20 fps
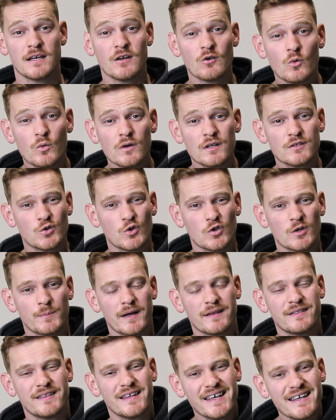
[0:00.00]
Now I want to talk
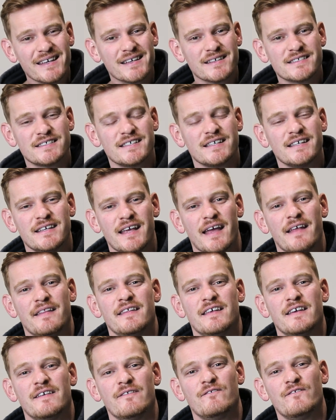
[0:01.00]
about the ESC and
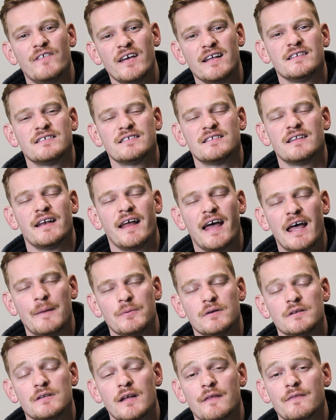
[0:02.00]
the events that
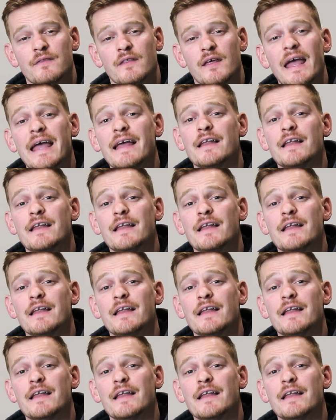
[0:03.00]
happened at the